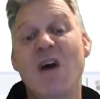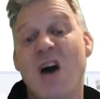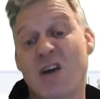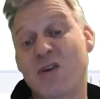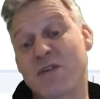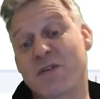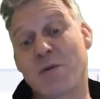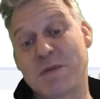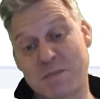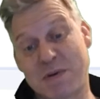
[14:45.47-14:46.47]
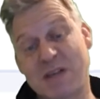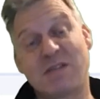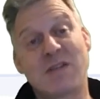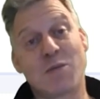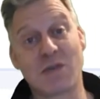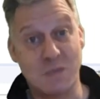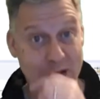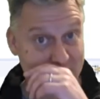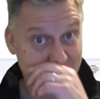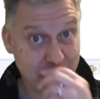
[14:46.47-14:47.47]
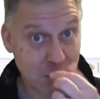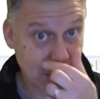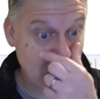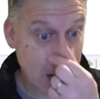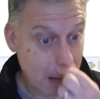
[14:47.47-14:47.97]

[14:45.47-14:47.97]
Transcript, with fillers: I could have copied and pasted the ones we had in the folder,